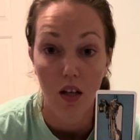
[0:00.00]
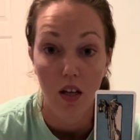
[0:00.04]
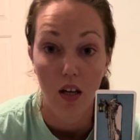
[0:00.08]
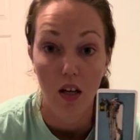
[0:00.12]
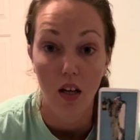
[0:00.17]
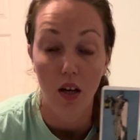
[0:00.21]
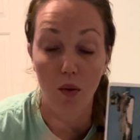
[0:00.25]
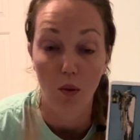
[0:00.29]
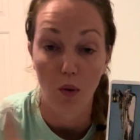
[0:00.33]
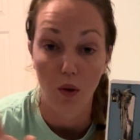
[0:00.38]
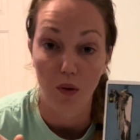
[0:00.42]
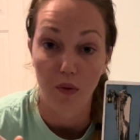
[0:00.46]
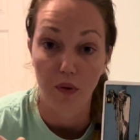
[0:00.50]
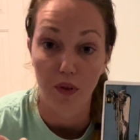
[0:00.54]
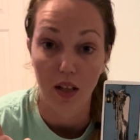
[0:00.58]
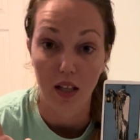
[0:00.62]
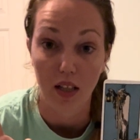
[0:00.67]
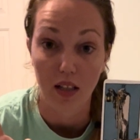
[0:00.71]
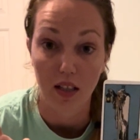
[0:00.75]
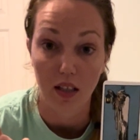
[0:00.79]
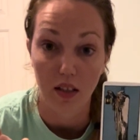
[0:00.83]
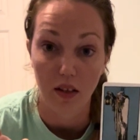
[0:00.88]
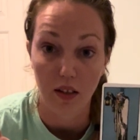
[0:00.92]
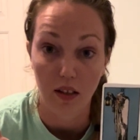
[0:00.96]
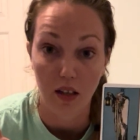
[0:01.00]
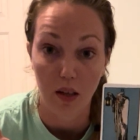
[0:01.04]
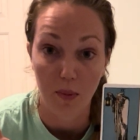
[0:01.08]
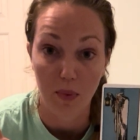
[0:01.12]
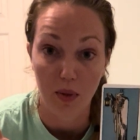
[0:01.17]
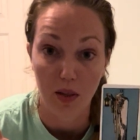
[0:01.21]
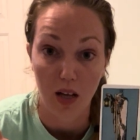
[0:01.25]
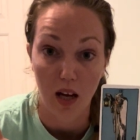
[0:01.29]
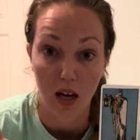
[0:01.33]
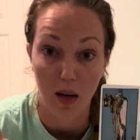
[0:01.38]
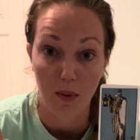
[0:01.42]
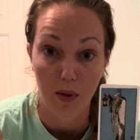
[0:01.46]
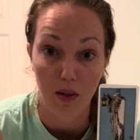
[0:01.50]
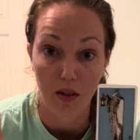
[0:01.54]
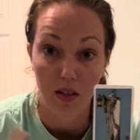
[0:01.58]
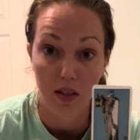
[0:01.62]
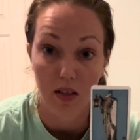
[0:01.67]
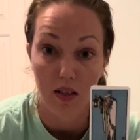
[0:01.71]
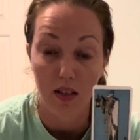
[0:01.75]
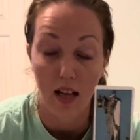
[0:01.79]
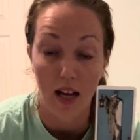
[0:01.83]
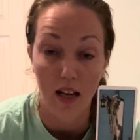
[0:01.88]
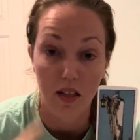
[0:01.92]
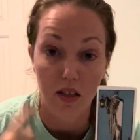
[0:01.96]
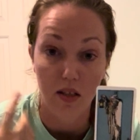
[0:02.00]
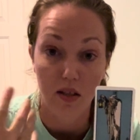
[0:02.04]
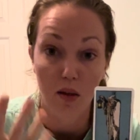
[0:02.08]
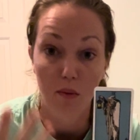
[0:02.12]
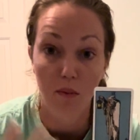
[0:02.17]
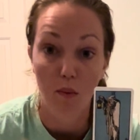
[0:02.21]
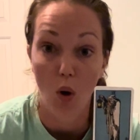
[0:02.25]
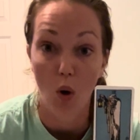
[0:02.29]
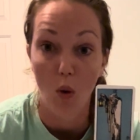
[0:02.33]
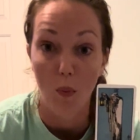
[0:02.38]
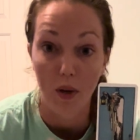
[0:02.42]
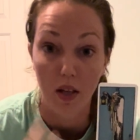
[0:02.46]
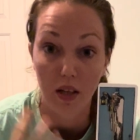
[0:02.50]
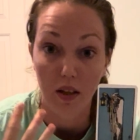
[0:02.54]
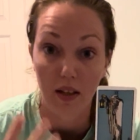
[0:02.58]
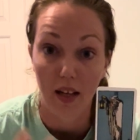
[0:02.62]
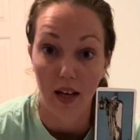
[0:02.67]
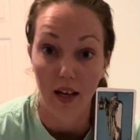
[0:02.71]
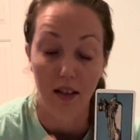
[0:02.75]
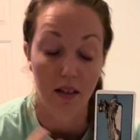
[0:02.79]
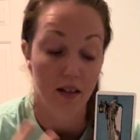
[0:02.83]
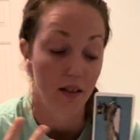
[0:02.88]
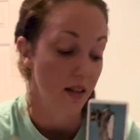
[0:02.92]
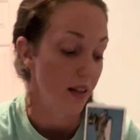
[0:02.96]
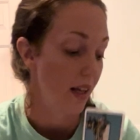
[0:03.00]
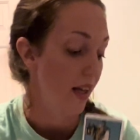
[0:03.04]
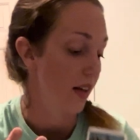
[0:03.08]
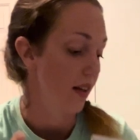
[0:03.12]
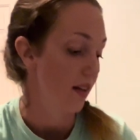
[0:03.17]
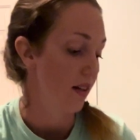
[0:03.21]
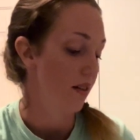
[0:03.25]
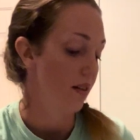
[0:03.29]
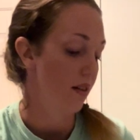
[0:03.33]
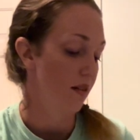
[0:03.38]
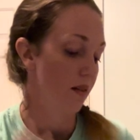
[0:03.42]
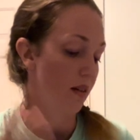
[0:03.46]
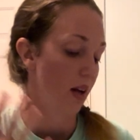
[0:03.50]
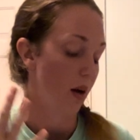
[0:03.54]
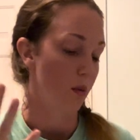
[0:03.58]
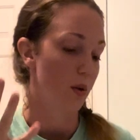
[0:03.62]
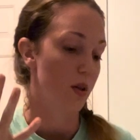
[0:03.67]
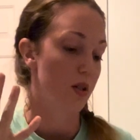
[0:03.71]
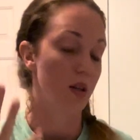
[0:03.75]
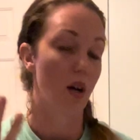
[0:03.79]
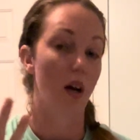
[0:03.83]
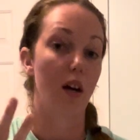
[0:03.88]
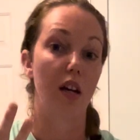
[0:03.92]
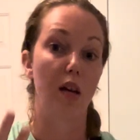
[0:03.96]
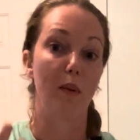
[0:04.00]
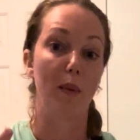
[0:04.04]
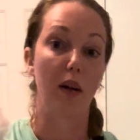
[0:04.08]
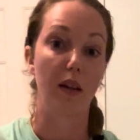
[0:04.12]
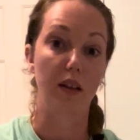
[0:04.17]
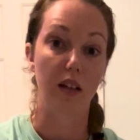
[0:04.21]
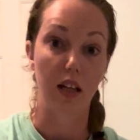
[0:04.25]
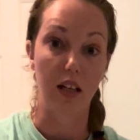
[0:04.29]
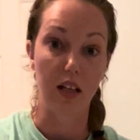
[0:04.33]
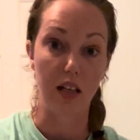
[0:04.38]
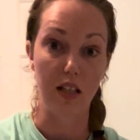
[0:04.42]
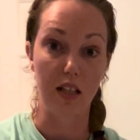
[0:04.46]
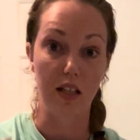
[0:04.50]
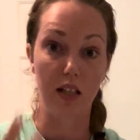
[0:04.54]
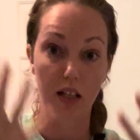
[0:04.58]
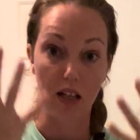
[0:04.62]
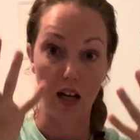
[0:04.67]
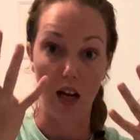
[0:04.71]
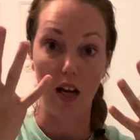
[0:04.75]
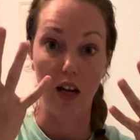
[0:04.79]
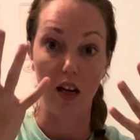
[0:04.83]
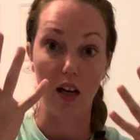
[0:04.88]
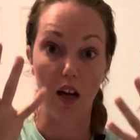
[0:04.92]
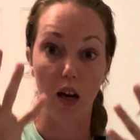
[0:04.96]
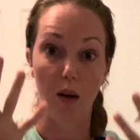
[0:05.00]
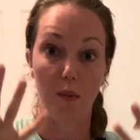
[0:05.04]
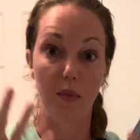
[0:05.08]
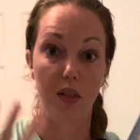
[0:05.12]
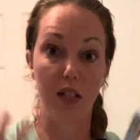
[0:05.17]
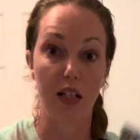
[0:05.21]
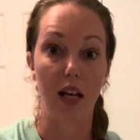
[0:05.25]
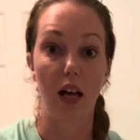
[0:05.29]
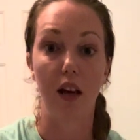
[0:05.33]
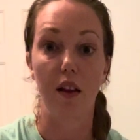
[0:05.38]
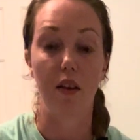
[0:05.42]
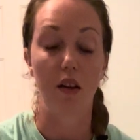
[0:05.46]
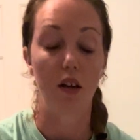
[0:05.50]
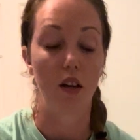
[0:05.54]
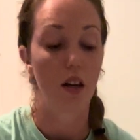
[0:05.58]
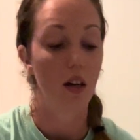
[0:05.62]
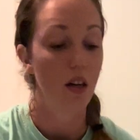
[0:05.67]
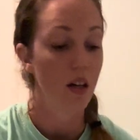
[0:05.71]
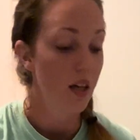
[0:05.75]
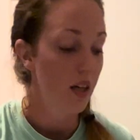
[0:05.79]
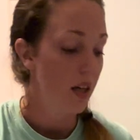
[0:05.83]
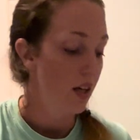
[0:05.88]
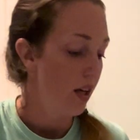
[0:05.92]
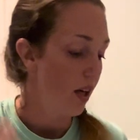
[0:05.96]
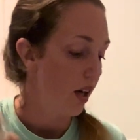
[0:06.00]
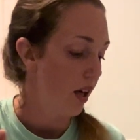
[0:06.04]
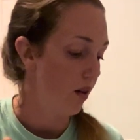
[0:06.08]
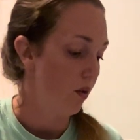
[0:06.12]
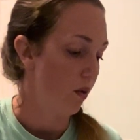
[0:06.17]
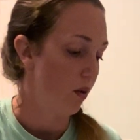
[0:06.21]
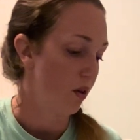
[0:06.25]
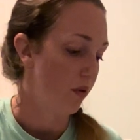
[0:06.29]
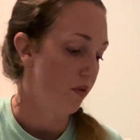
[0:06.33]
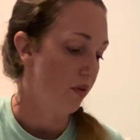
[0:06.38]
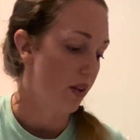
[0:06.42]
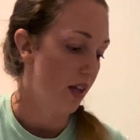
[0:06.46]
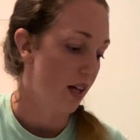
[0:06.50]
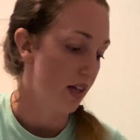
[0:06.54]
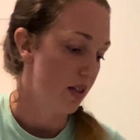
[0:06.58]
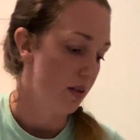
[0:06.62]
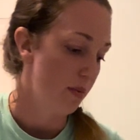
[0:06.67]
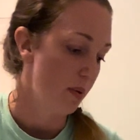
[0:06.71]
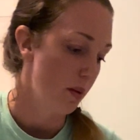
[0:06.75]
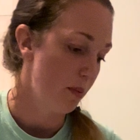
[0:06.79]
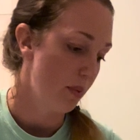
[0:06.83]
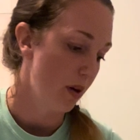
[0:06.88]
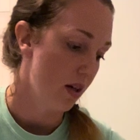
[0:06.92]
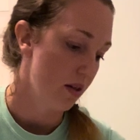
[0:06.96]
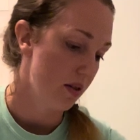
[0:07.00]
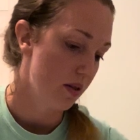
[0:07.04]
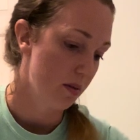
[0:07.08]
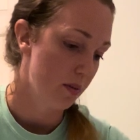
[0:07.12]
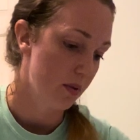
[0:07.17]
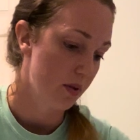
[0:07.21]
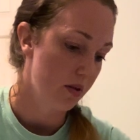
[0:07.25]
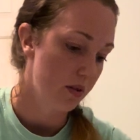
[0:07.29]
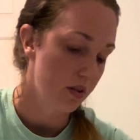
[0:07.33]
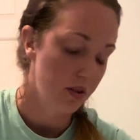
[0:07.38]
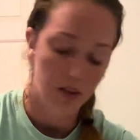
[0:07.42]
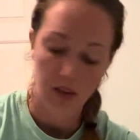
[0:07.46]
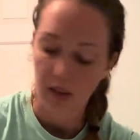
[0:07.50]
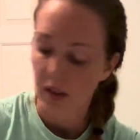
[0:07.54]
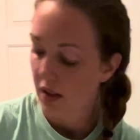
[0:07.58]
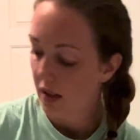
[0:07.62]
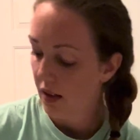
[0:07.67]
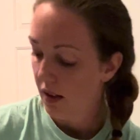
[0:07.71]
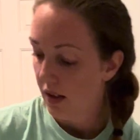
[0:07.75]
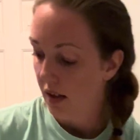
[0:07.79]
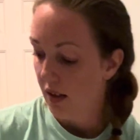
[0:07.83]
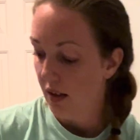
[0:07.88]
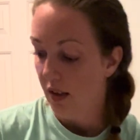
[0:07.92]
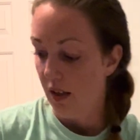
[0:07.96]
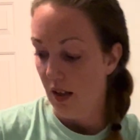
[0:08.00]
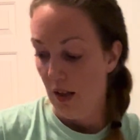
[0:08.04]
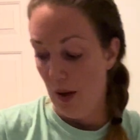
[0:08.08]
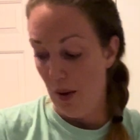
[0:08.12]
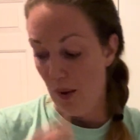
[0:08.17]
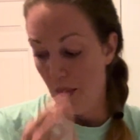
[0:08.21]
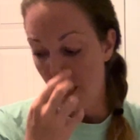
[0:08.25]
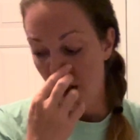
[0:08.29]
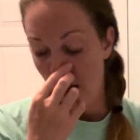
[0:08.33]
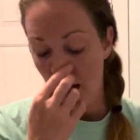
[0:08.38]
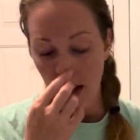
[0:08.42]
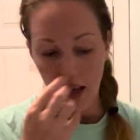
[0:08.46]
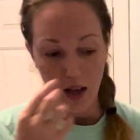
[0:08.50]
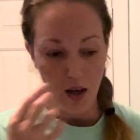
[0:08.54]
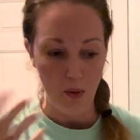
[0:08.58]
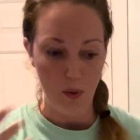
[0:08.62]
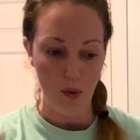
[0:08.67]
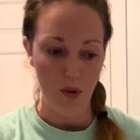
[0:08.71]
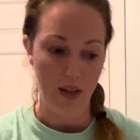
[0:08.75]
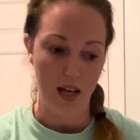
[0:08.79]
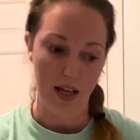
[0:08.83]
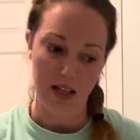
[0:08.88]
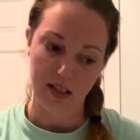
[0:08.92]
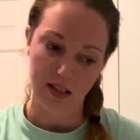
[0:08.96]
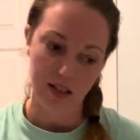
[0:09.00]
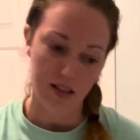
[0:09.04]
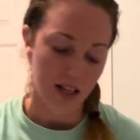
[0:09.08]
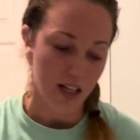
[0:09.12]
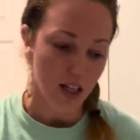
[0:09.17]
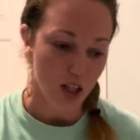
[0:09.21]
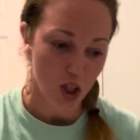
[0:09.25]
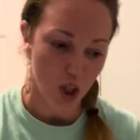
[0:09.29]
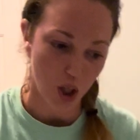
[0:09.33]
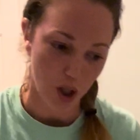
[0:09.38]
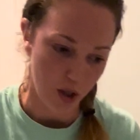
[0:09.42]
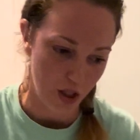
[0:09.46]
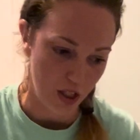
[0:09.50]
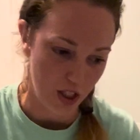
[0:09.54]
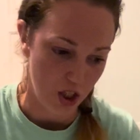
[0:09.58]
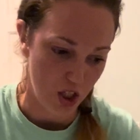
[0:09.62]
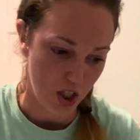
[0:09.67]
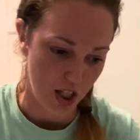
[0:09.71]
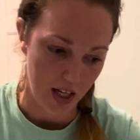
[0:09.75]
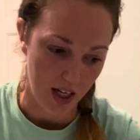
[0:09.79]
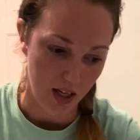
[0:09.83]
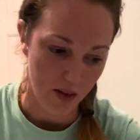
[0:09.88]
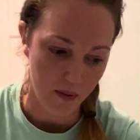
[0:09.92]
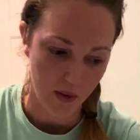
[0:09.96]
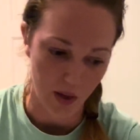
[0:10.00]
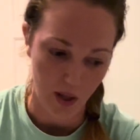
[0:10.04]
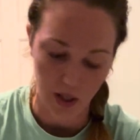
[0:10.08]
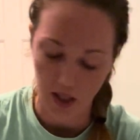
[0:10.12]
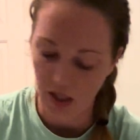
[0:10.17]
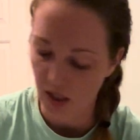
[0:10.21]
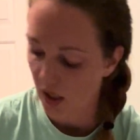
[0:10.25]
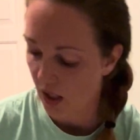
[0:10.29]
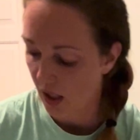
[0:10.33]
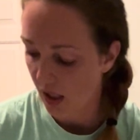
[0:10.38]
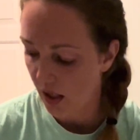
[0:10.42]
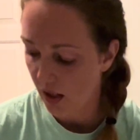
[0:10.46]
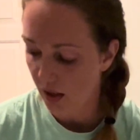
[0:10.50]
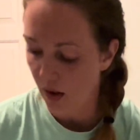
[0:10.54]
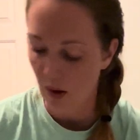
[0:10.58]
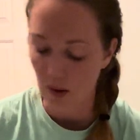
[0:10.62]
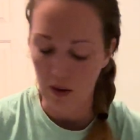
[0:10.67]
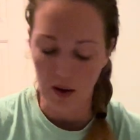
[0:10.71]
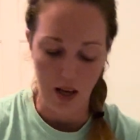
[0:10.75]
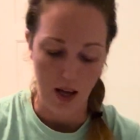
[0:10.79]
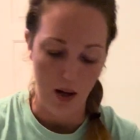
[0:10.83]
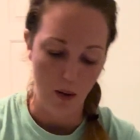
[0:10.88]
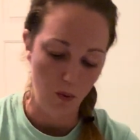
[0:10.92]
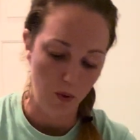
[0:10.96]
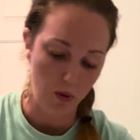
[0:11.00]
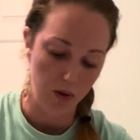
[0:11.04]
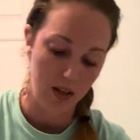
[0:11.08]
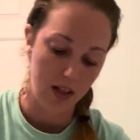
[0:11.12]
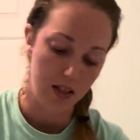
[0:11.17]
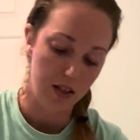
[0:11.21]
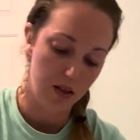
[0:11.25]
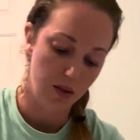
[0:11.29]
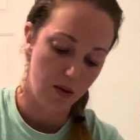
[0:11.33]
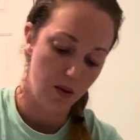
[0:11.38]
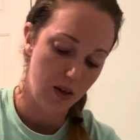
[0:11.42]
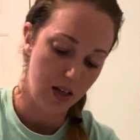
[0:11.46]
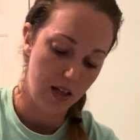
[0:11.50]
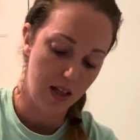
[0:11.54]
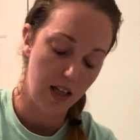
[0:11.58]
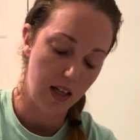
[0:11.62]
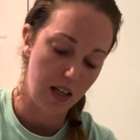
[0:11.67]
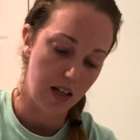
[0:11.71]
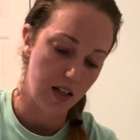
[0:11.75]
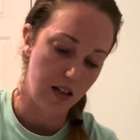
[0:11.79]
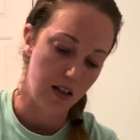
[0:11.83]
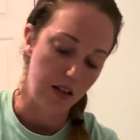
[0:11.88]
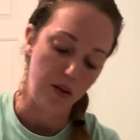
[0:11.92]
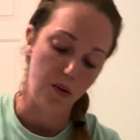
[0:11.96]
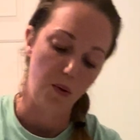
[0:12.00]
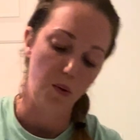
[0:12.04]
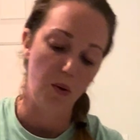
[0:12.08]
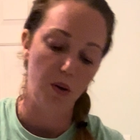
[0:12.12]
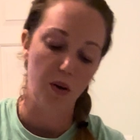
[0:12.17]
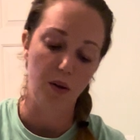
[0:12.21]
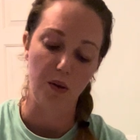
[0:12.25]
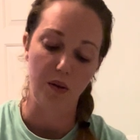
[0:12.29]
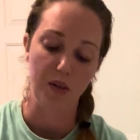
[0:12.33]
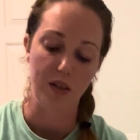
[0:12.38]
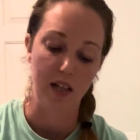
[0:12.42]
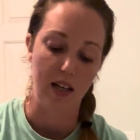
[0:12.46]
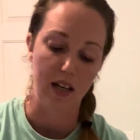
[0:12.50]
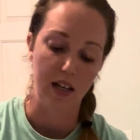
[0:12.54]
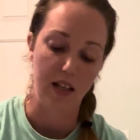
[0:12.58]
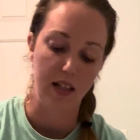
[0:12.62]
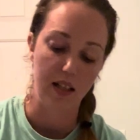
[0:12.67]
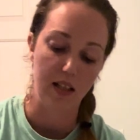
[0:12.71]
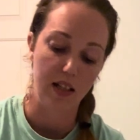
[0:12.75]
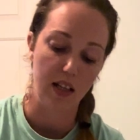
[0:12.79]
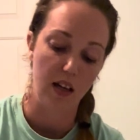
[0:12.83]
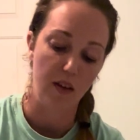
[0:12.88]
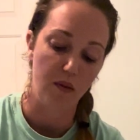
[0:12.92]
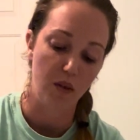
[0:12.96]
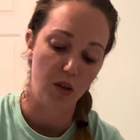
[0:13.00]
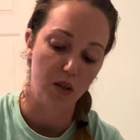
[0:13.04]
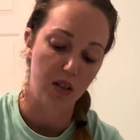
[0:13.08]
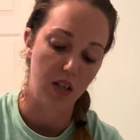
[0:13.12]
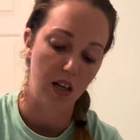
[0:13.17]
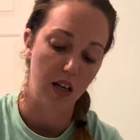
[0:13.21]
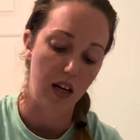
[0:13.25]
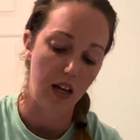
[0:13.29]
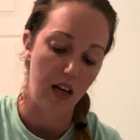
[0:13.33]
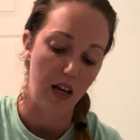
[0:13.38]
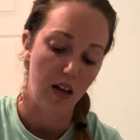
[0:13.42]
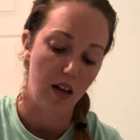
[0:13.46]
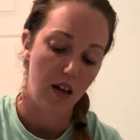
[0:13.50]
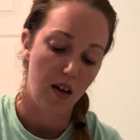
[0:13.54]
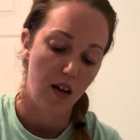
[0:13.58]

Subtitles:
in order for that Ten of Cups to happen. That's the moment that I was talking about that needs to kind of come together in order for that to be possible. Okay, well that's encouraging, very good. Okay, well let's go ahead and get into this Oracle deck and see if there's any